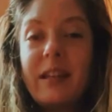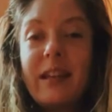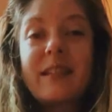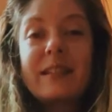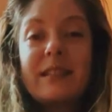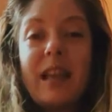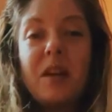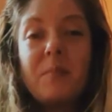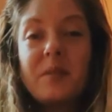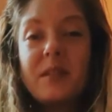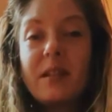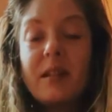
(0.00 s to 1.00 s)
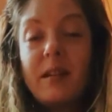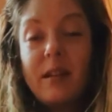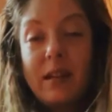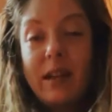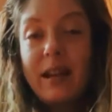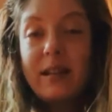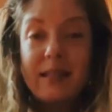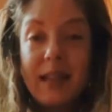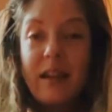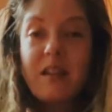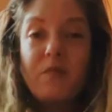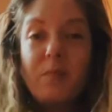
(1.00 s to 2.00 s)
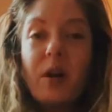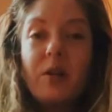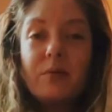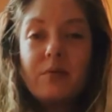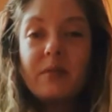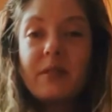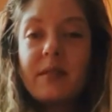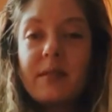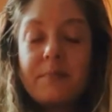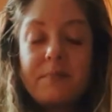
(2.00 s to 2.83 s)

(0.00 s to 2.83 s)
except a sack of bones.